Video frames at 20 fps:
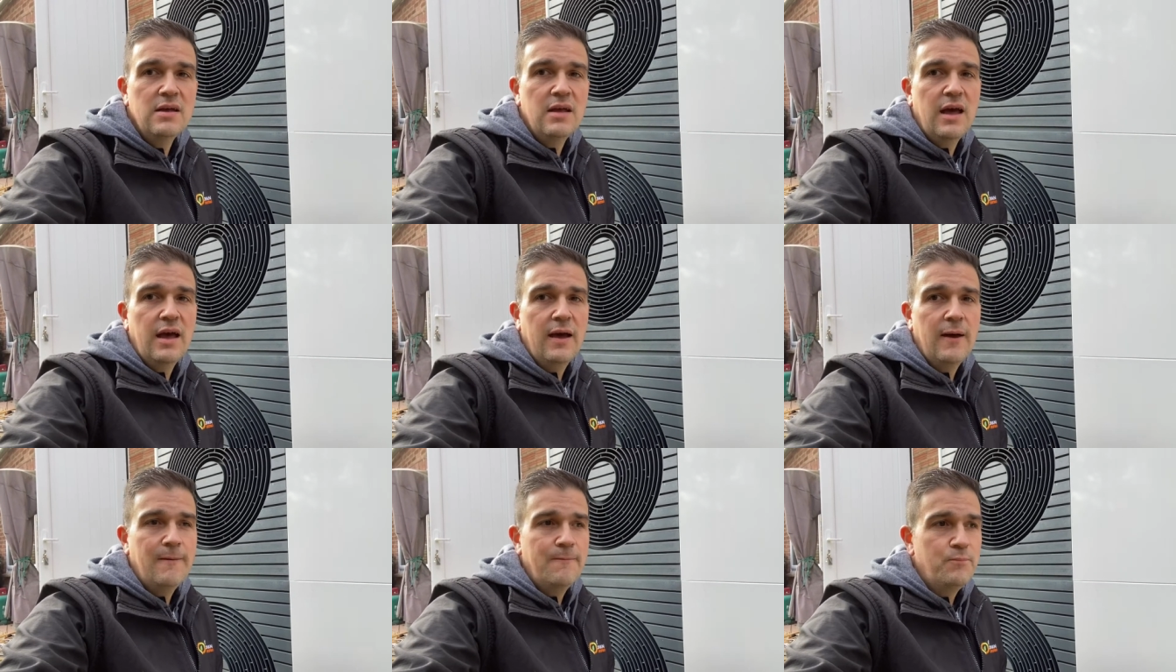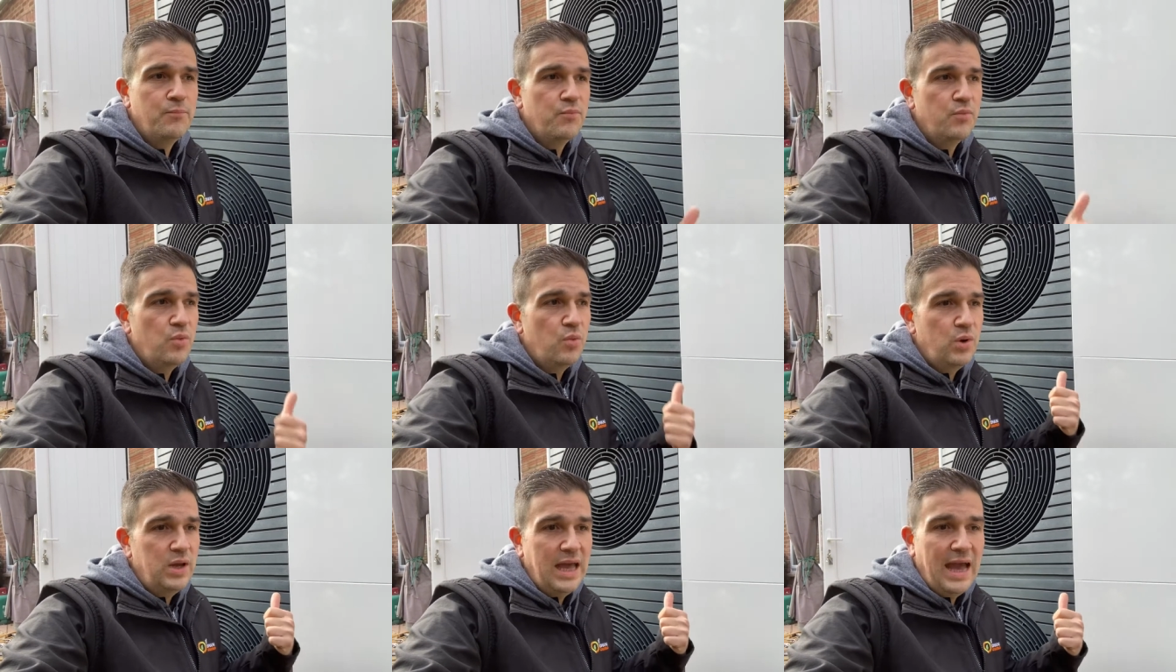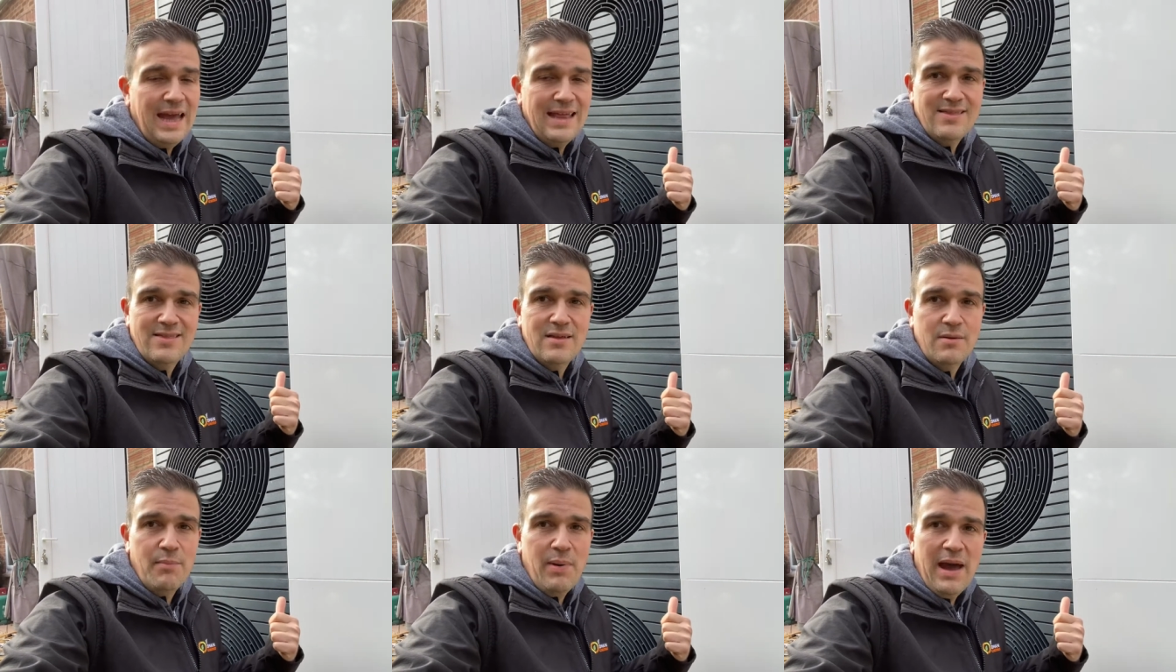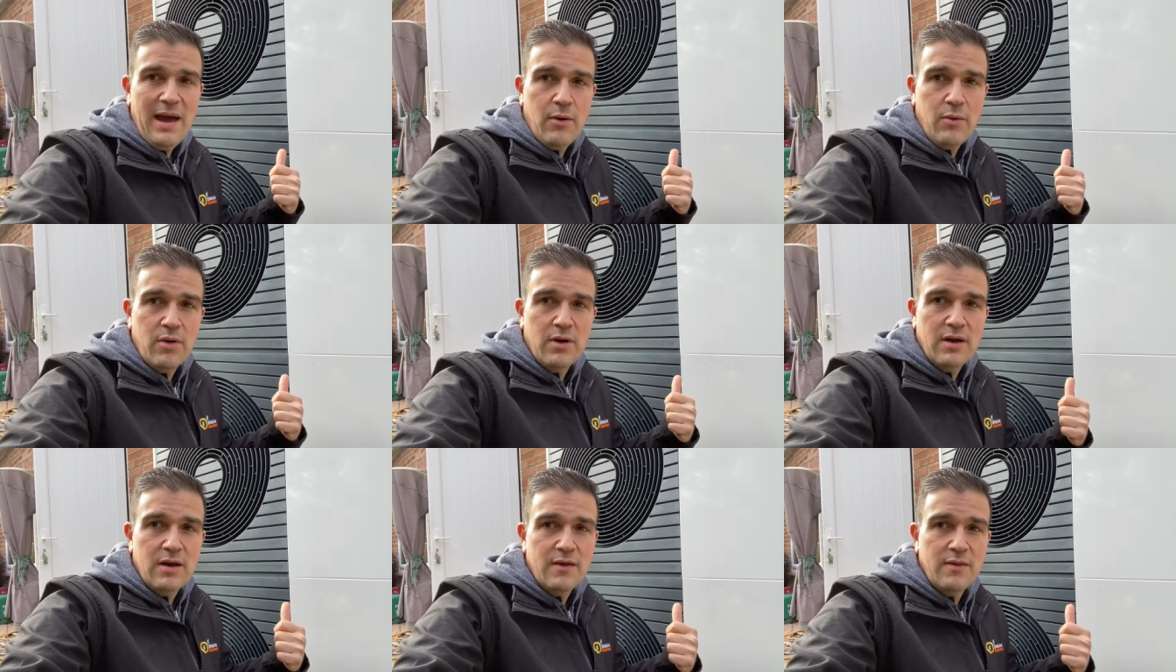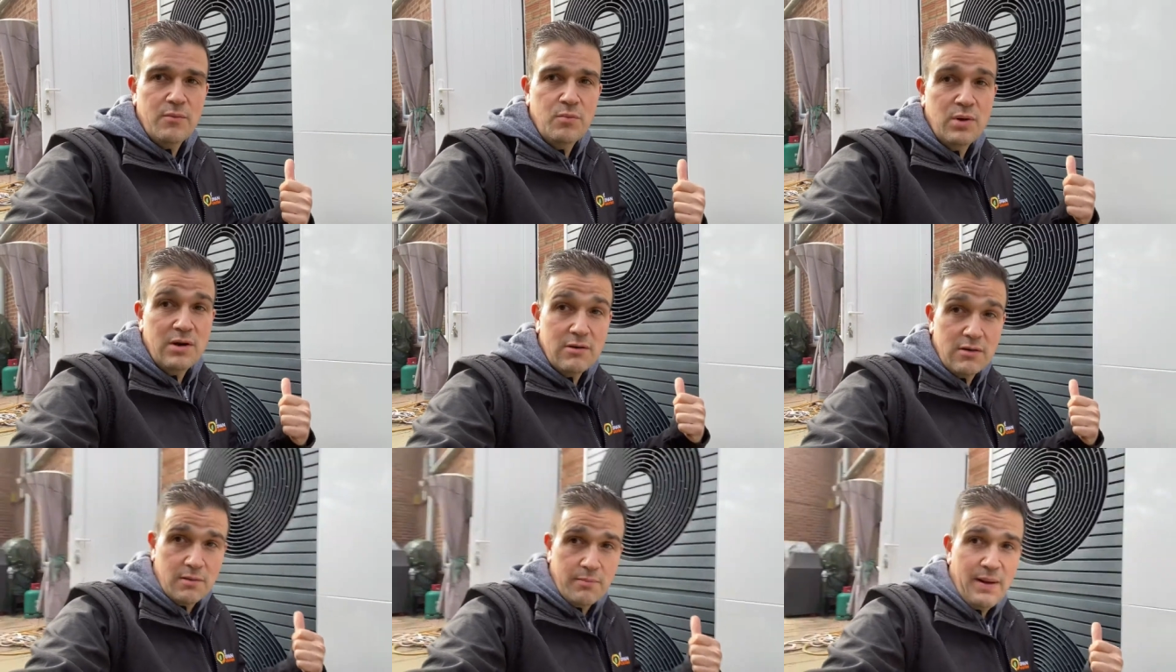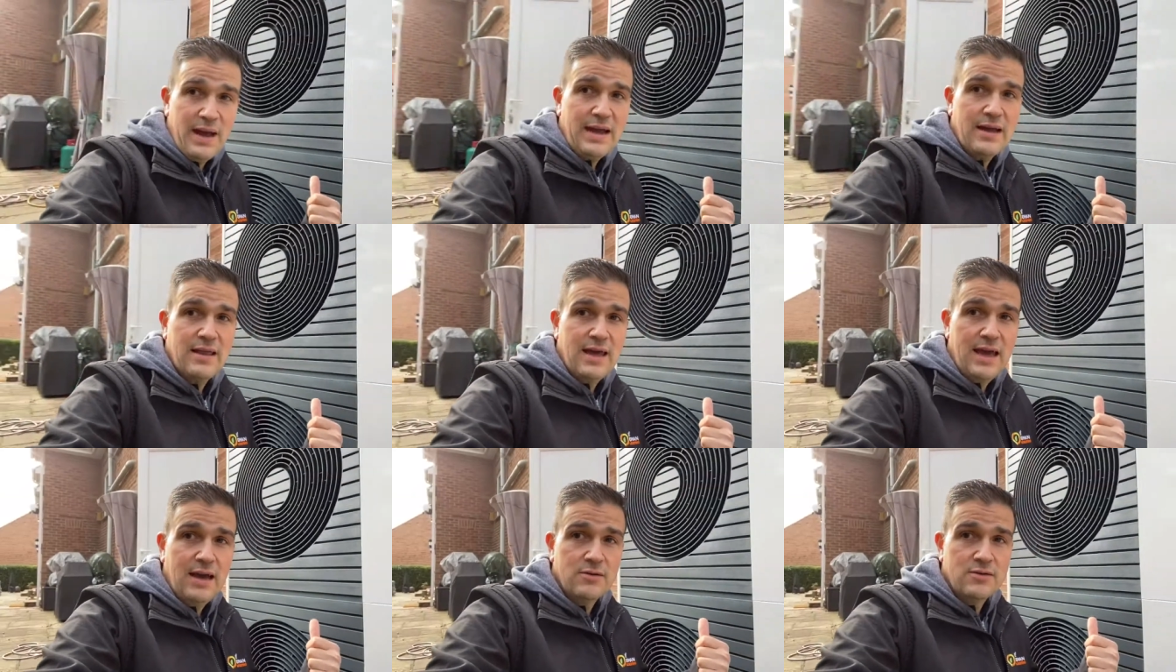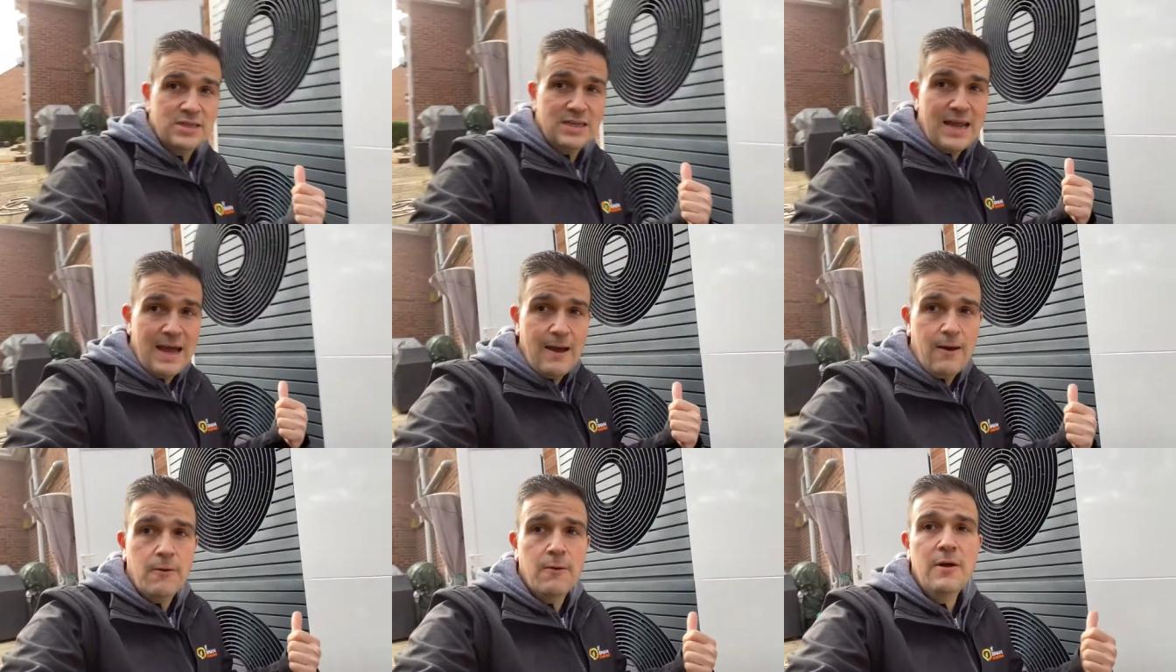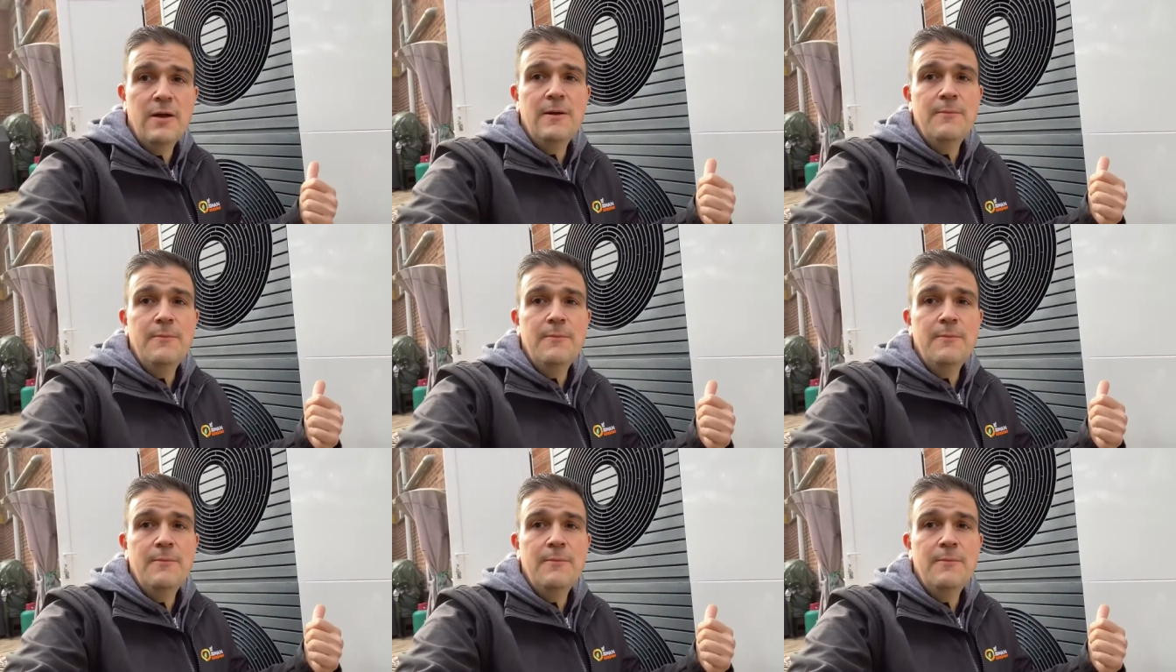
Um, we had the power, at, we're at the back of the house now,